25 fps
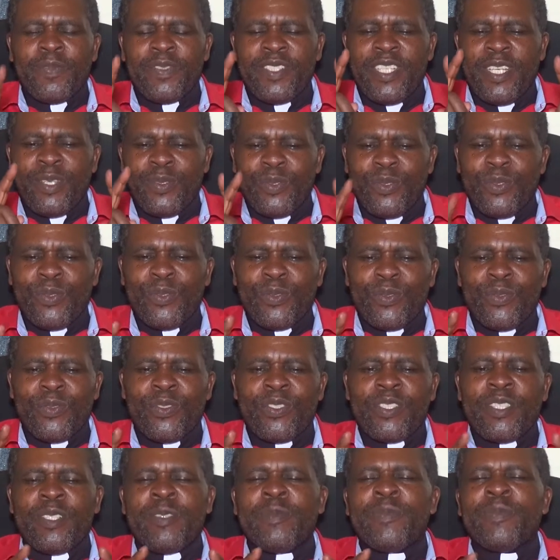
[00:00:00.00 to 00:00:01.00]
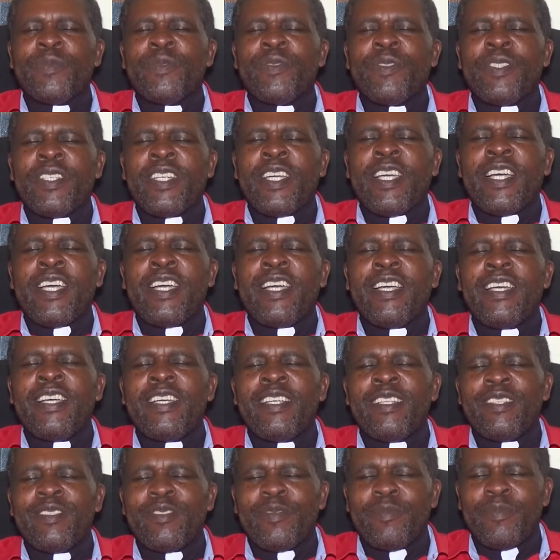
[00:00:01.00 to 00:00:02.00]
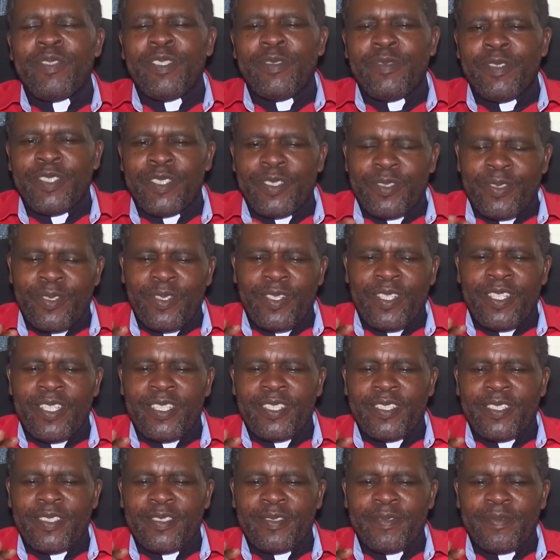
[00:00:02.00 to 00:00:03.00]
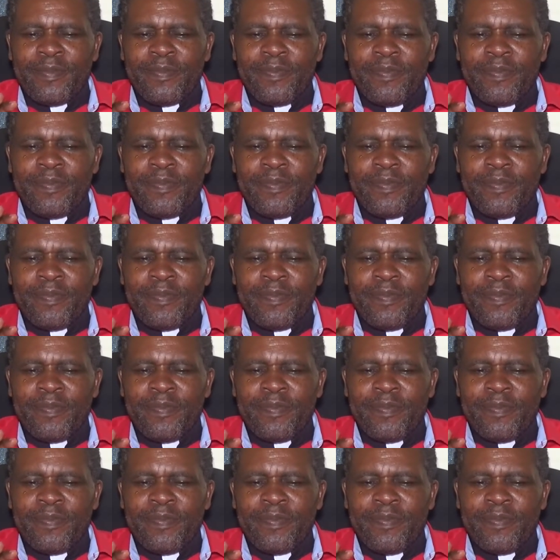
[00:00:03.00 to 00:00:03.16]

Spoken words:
the rules if we are to be victorious.